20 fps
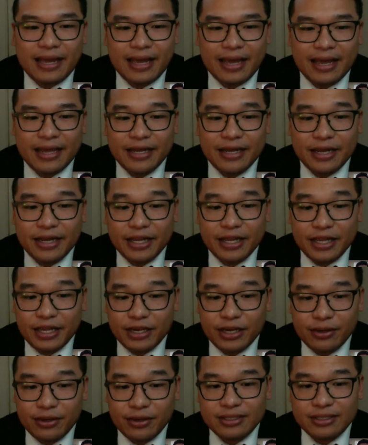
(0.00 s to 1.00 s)
And
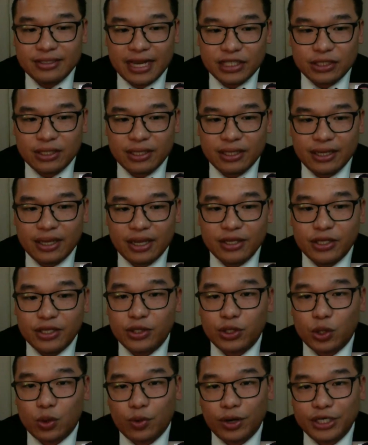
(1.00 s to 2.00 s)
here is actually
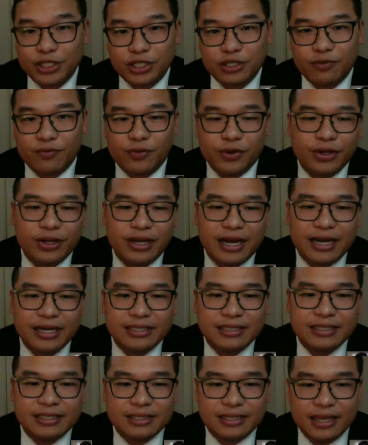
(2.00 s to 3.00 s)
another question for you
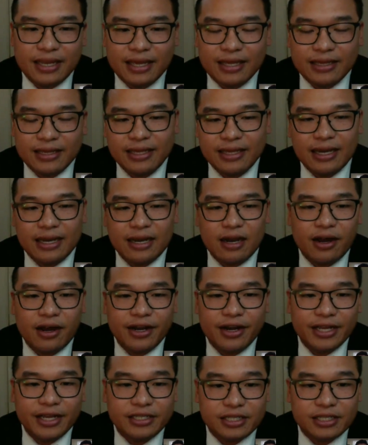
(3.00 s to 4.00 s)
guys at the
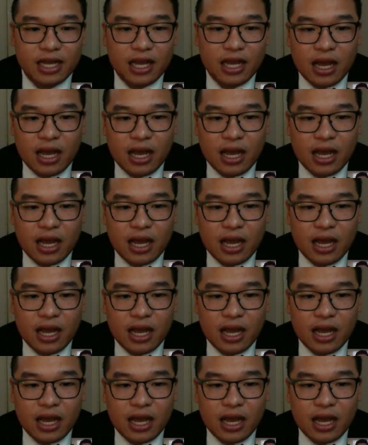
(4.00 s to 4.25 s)
audience.